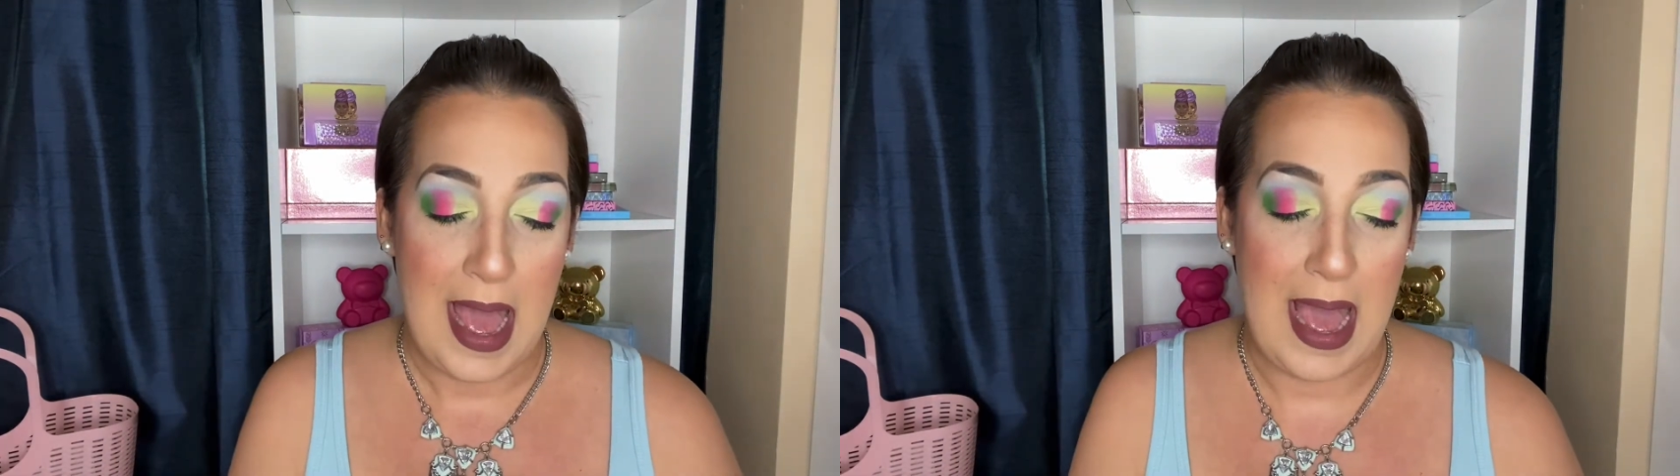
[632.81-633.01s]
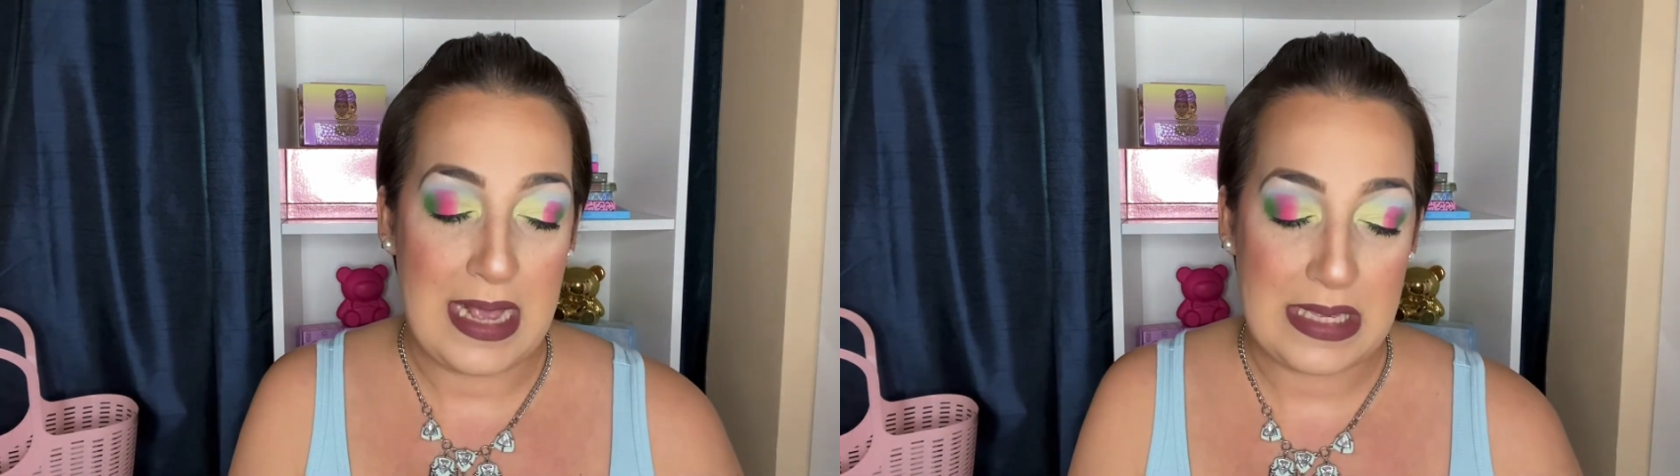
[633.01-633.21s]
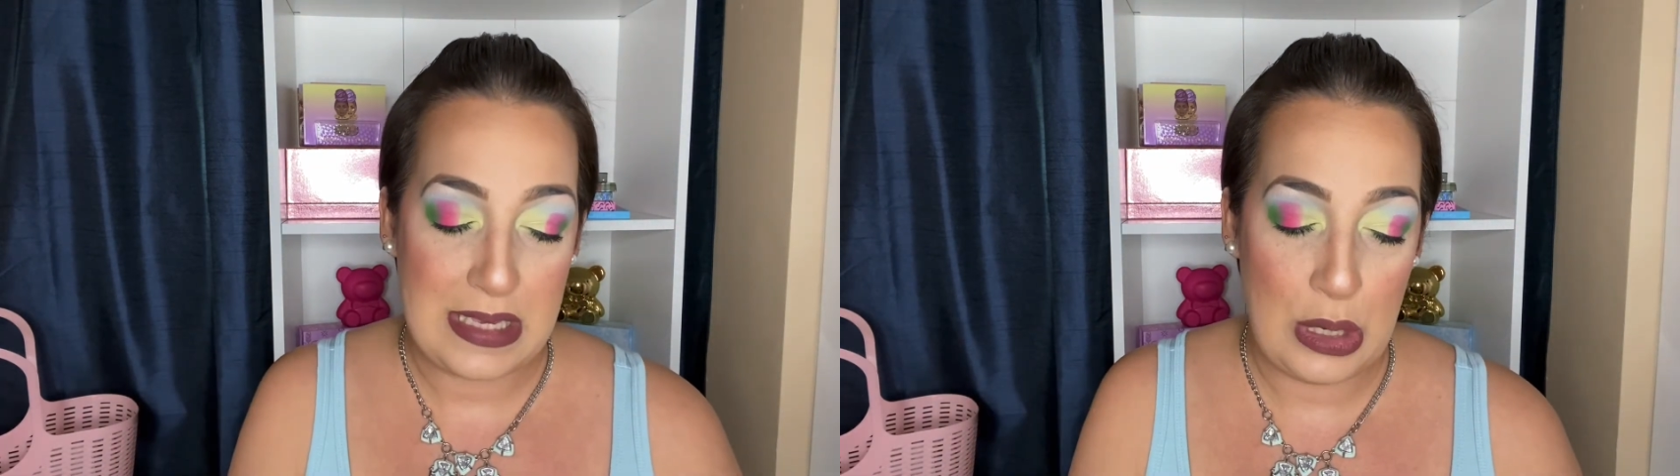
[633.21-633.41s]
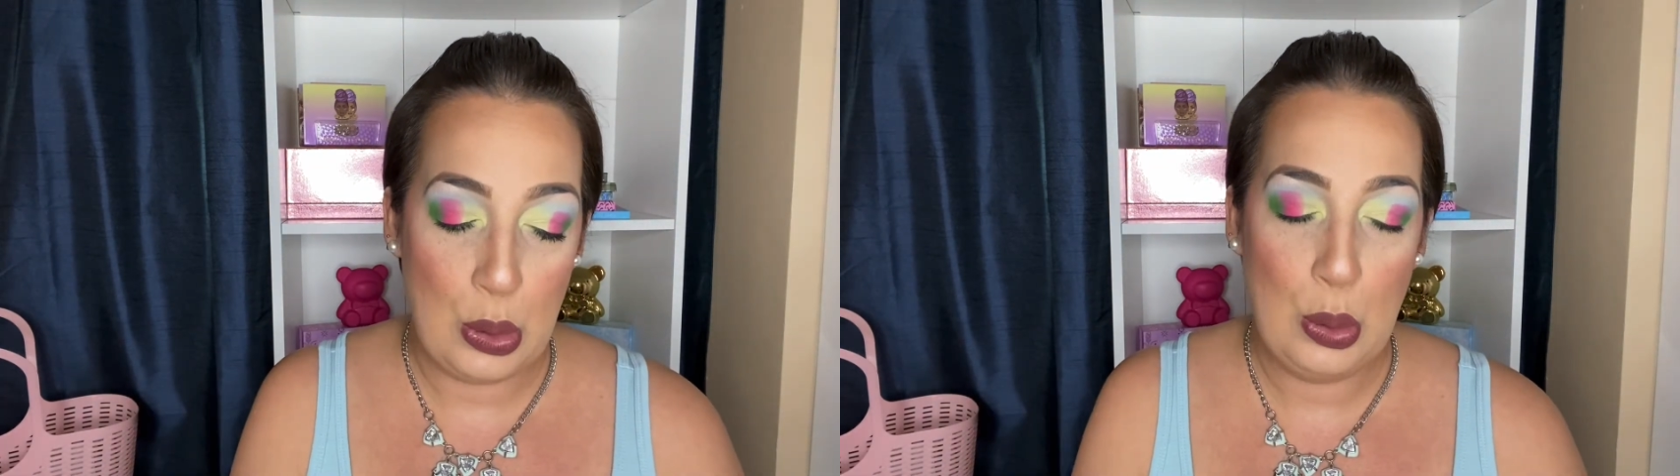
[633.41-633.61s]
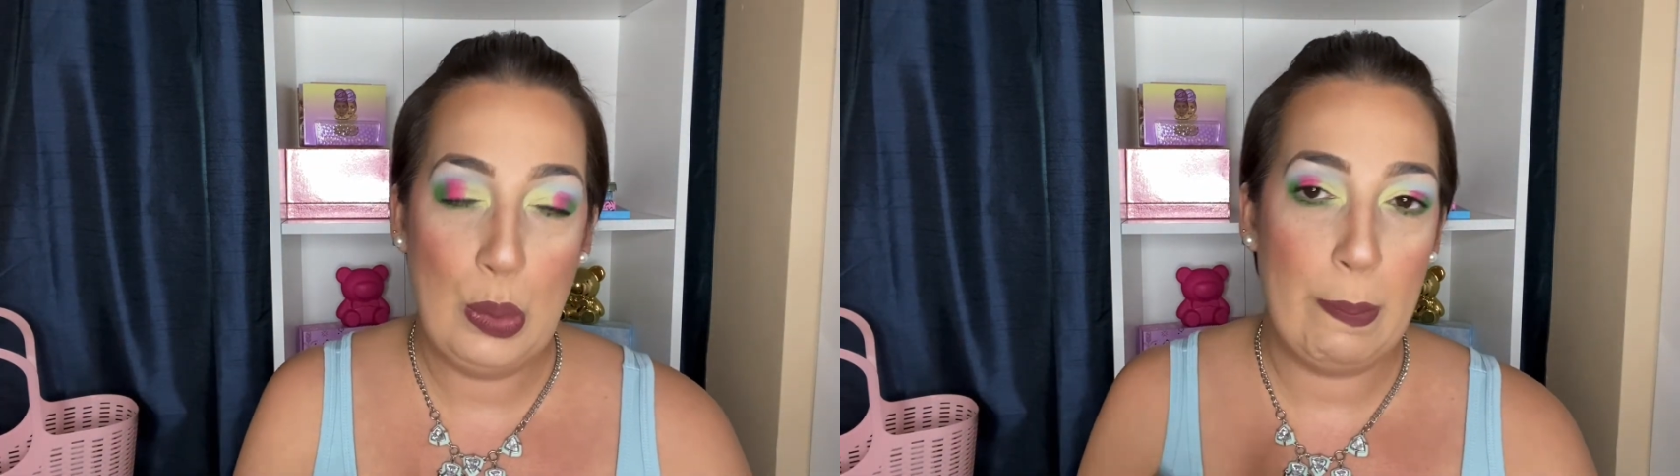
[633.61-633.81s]
As
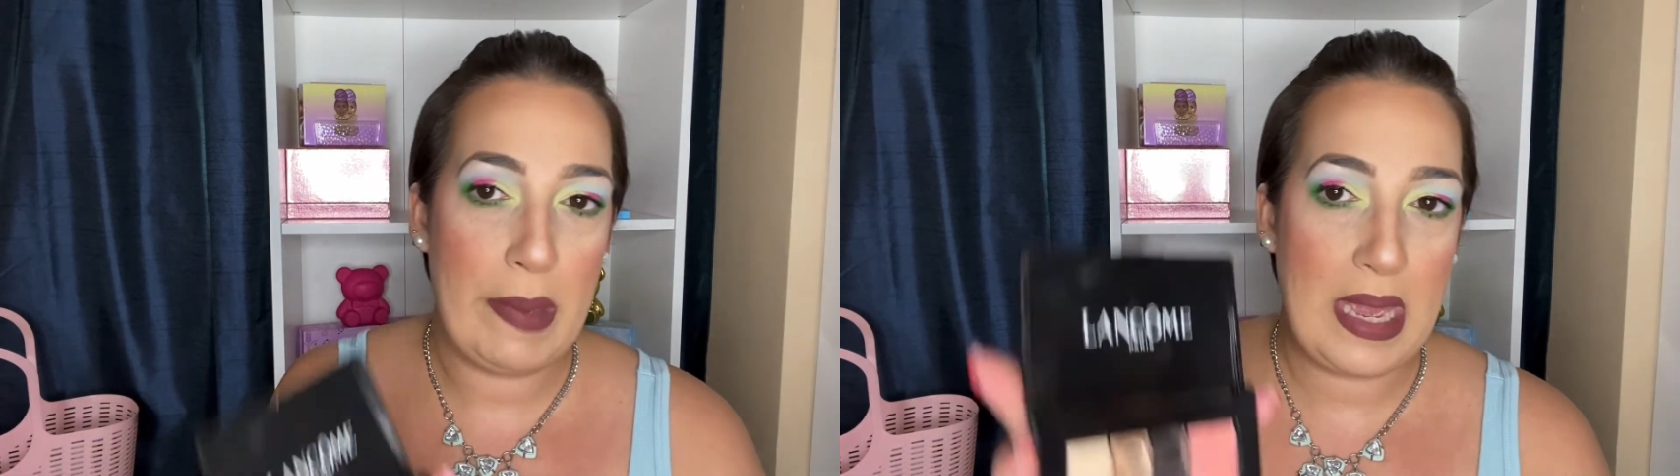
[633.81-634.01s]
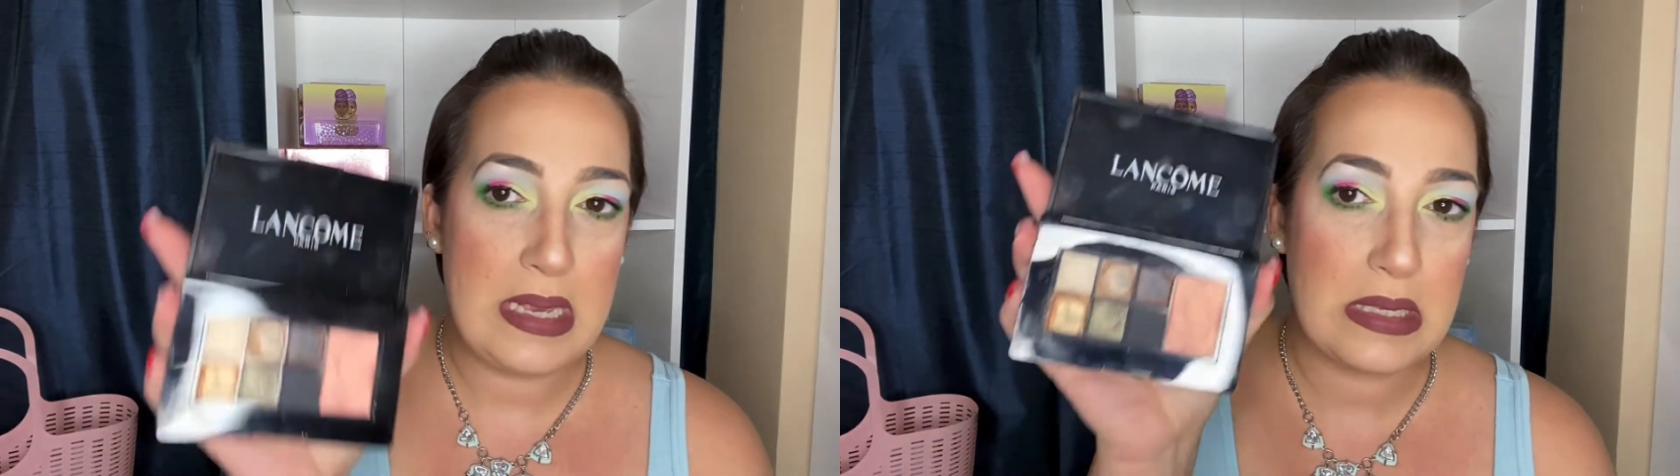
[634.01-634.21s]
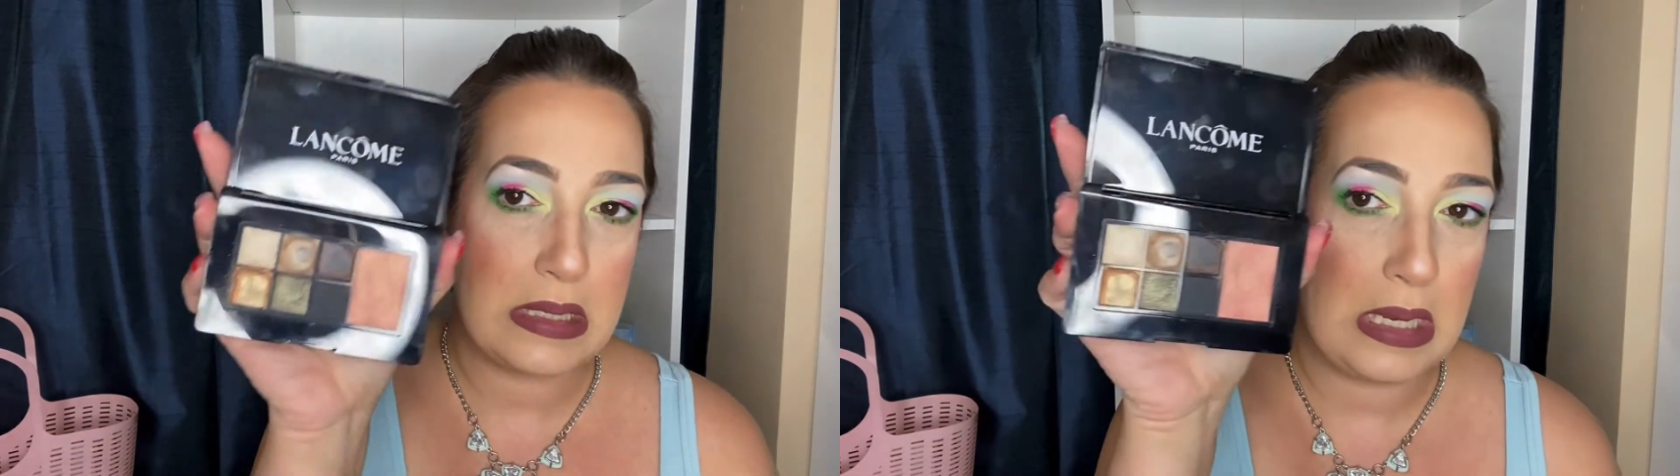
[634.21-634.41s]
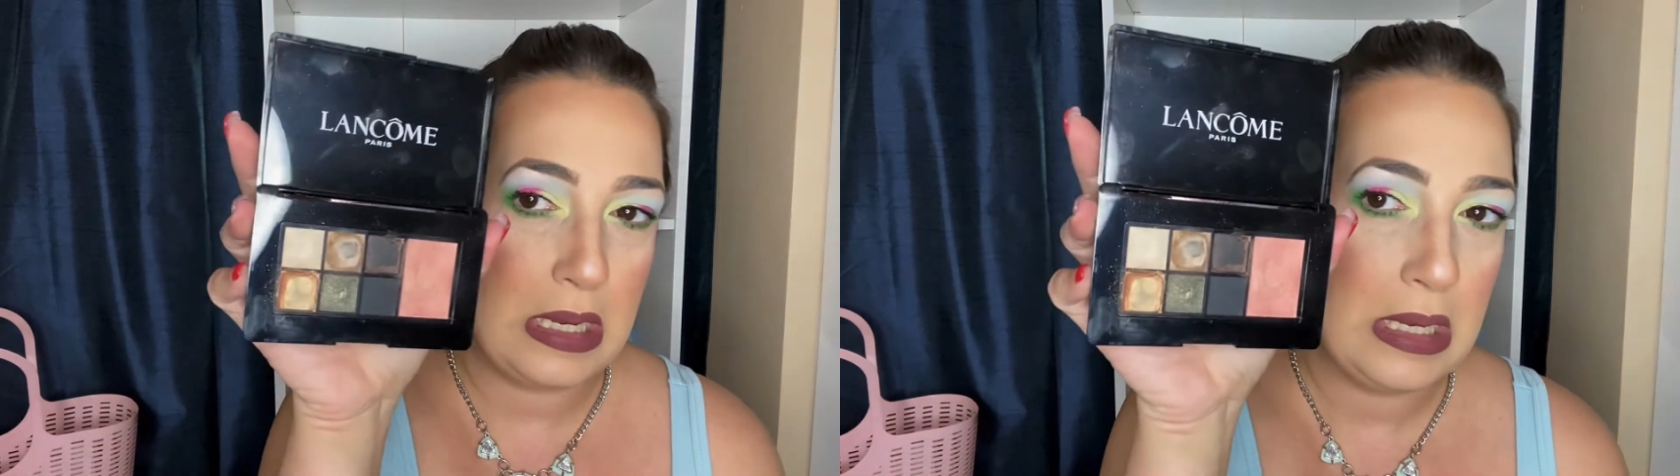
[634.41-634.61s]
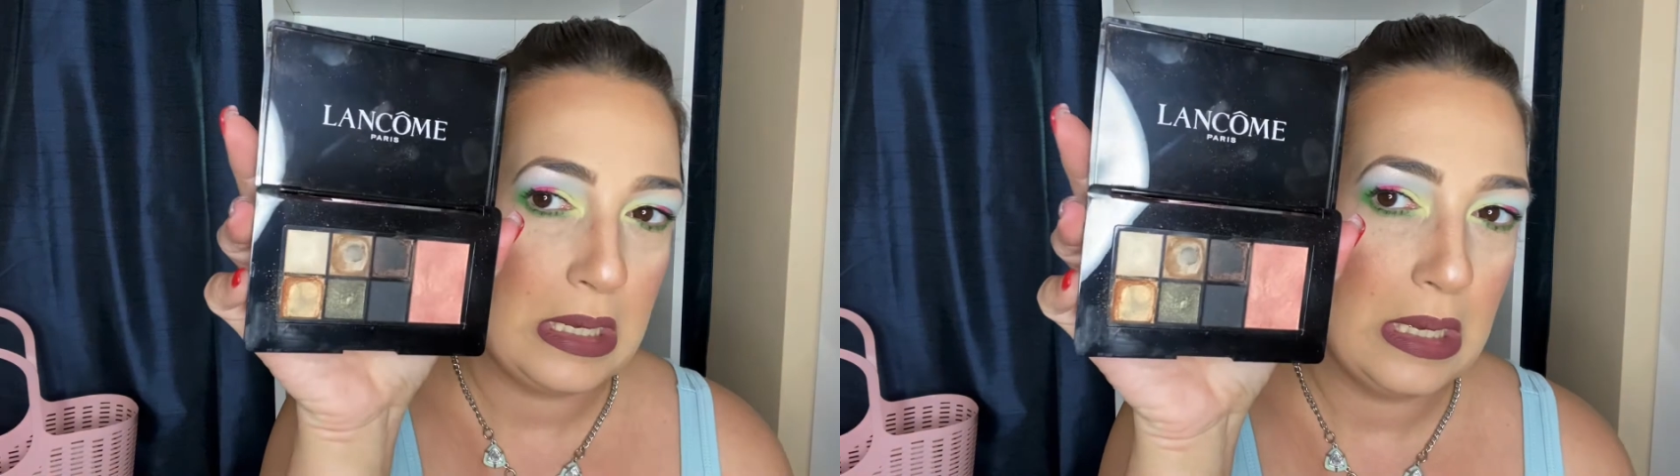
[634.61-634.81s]
you may
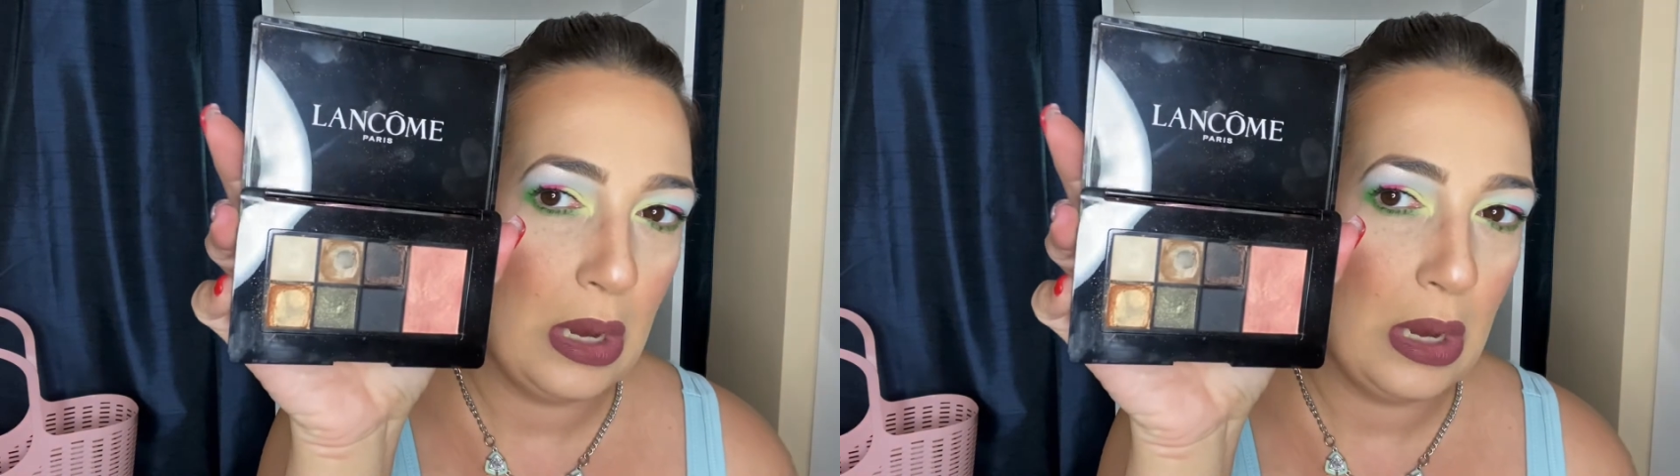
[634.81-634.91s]
see,